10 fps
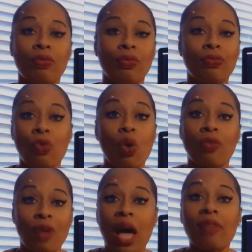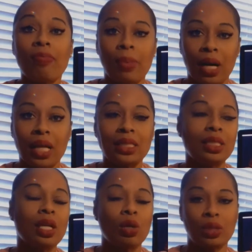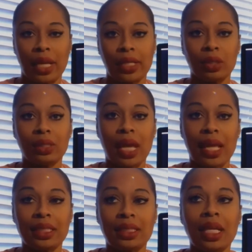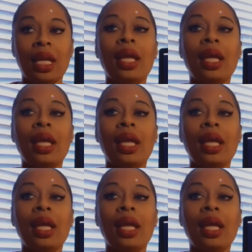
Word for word: four, five months to go take your test.